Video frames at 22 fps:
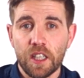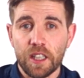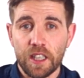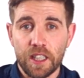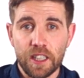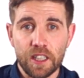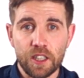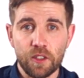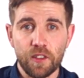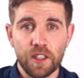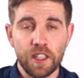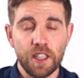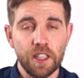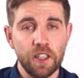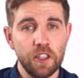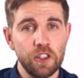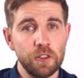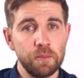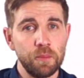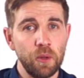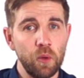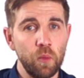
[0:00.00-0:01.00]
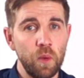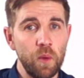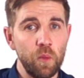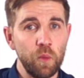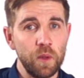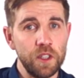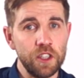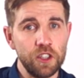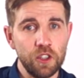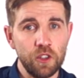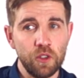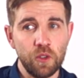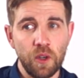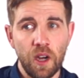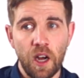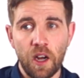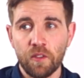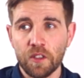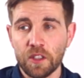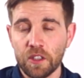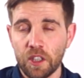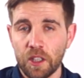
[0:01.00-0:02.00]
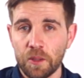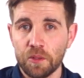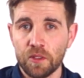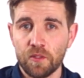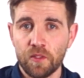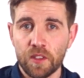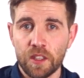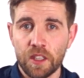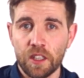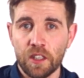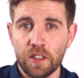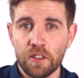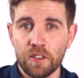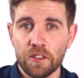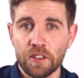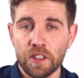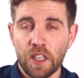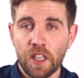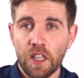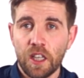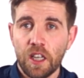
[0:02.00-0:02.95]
videos, but when we do other types of videos